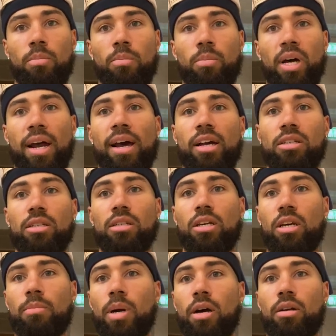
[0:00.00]
But I actually
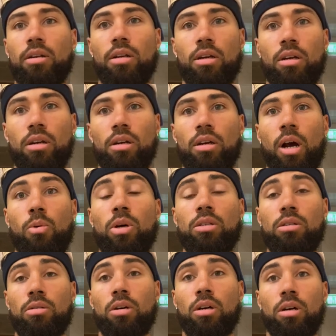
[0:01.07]
came out here. I went
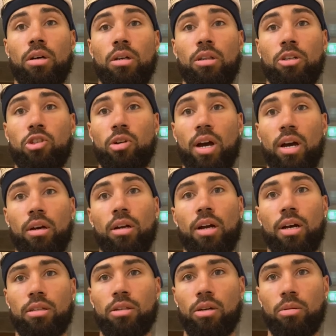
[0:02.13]
to the tryout in
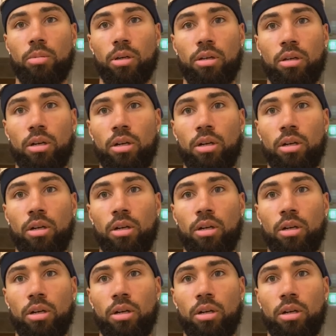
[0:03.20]
October.